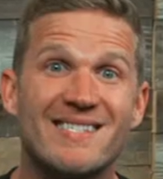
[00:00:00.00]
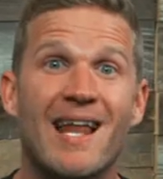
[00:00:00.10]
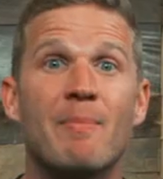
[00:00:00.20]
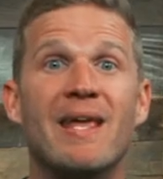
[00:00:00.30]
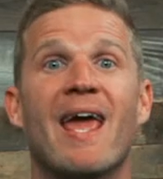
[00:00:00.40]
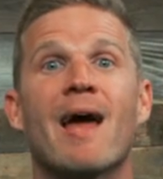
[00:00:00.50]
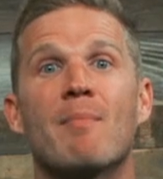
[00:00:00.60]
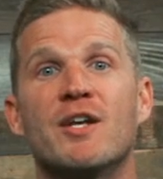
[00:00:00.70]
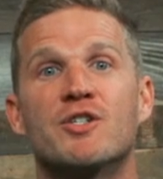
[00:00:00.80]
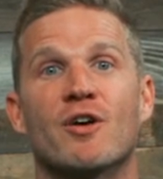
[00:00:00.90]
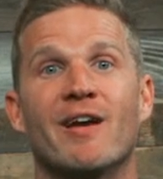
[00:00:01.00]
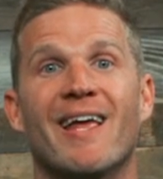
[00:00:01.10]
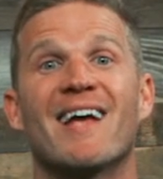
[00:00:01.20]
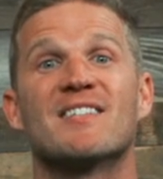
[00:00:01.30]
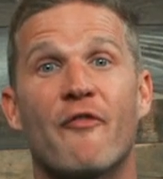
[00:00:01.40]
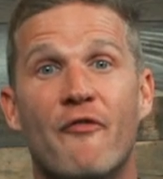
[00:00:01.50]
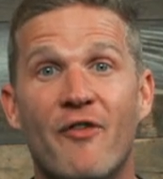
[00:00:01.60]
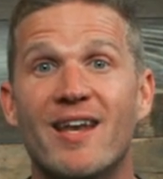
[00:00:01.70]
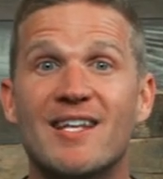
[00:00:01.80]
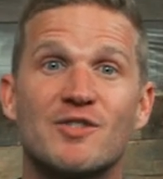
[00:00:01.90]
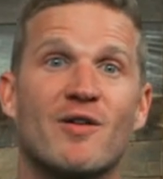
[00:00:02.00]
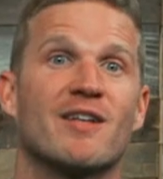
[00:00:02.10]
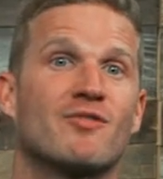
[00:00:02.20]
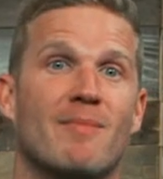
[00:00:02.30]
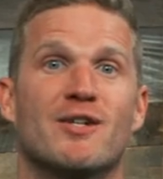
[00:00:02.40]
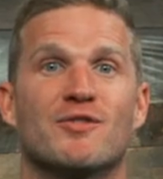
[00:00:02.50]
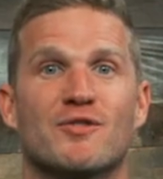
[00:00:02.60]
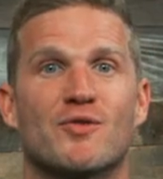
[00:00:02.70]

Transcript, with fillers: is that I began my journey as a fitness transformation